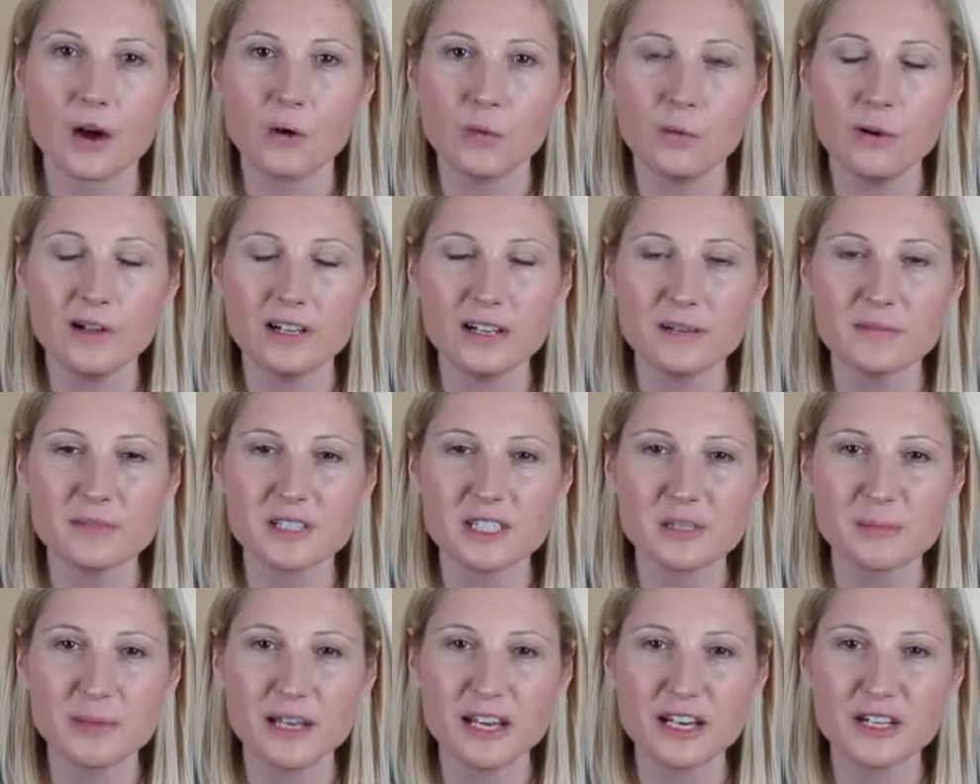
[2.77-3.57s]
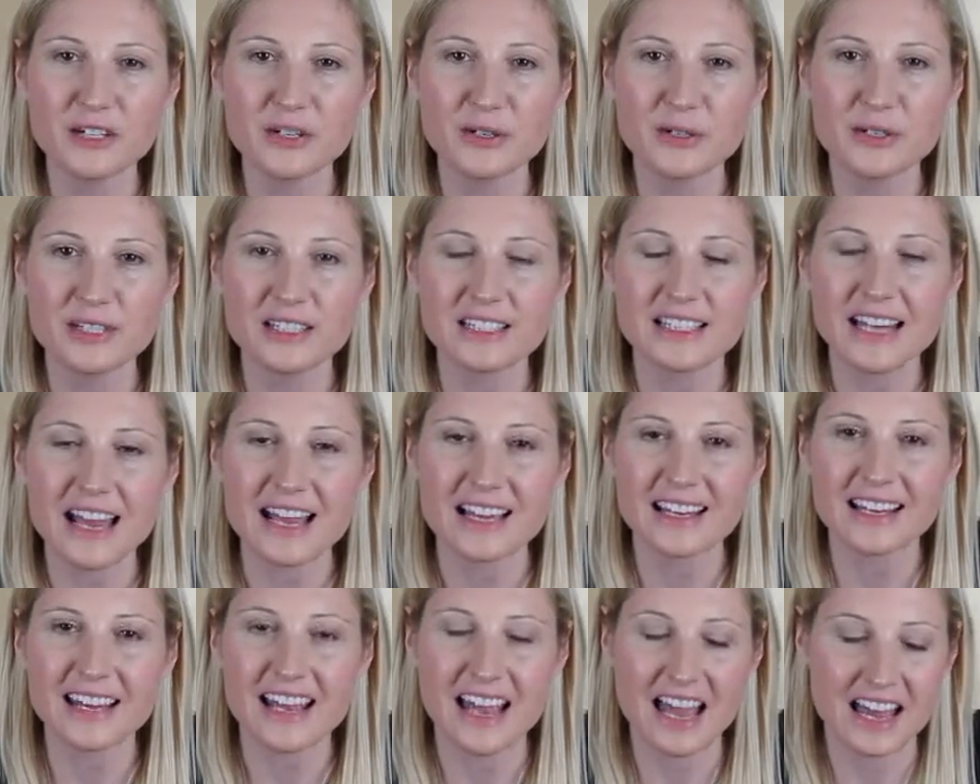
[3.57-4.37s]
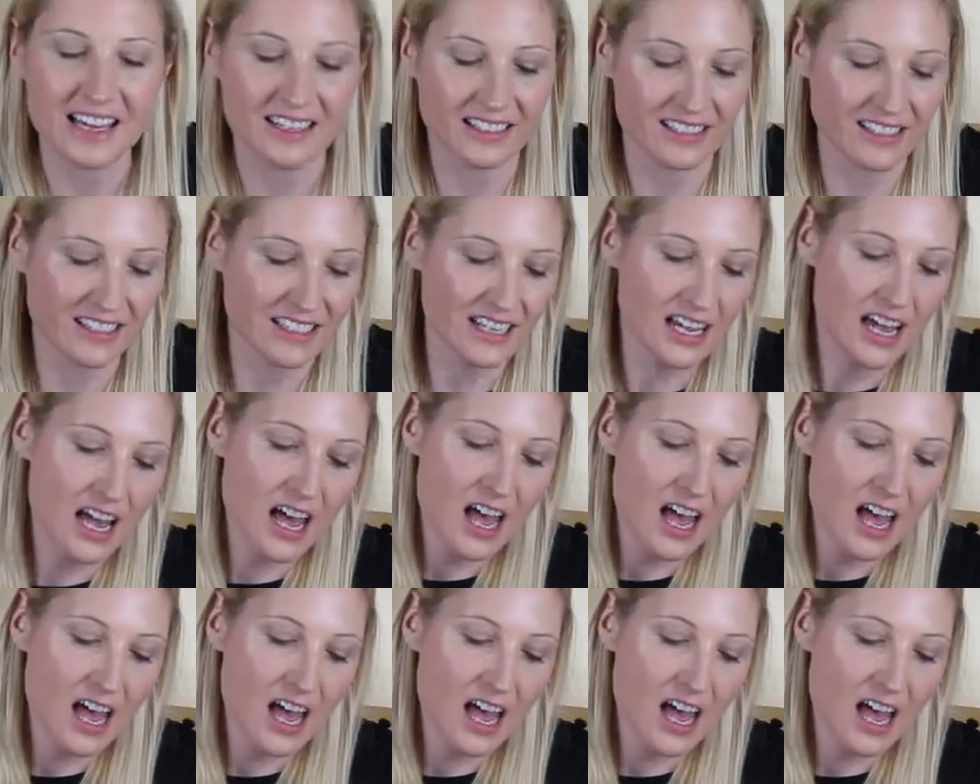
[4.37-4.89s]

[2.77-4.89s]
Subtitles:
Welcome to Splatter News Agony Aunt.